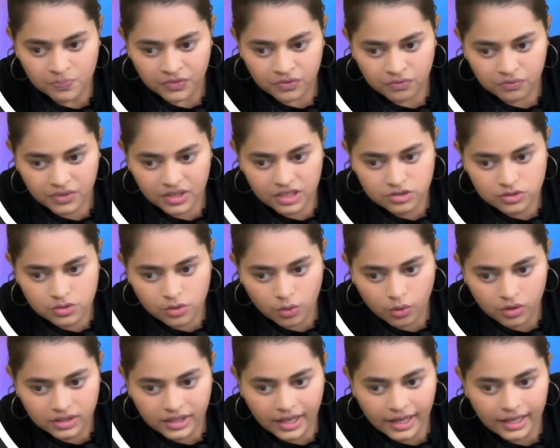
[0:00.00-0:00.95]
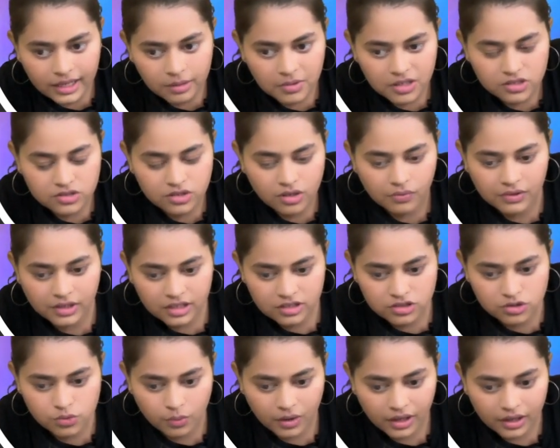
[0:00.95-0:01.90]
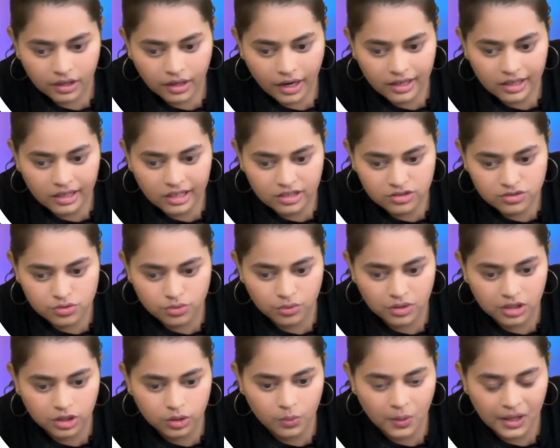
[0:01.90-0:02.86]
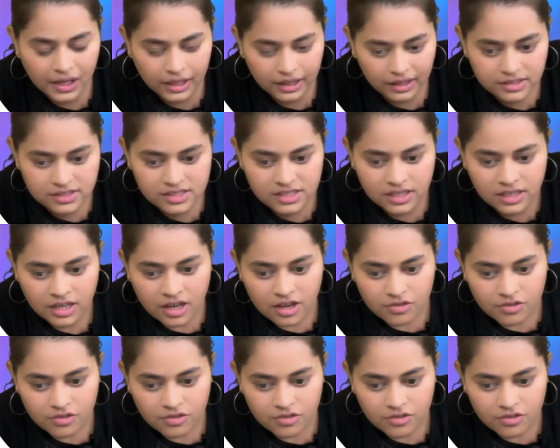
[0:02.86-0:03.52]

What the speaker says: we stored the elements of list 1 and list 2 into a list.